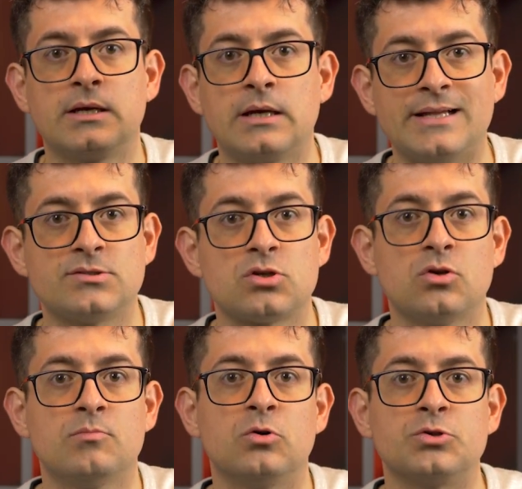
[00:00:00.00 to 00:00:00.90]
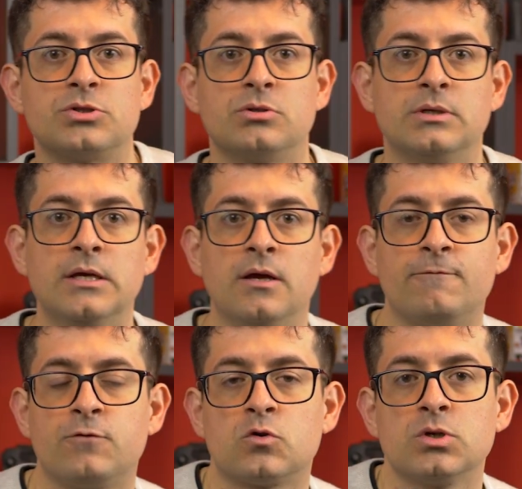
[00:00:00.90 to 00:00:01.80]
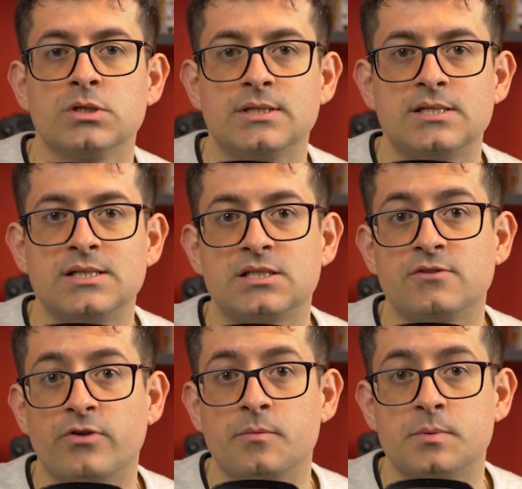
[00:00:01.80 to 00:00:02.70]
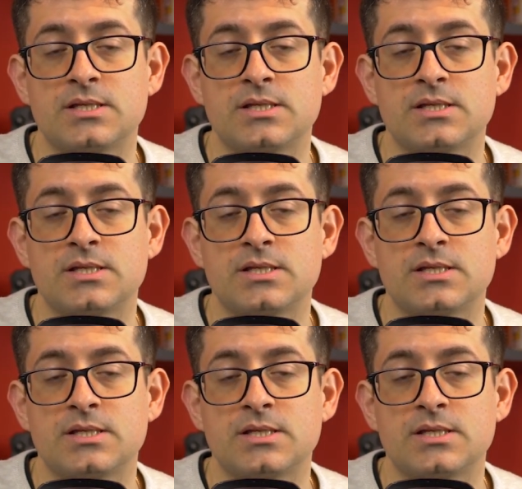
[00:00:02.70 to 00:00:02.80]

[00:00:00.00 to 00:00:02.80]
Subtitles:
and slow motion for the 60 frames per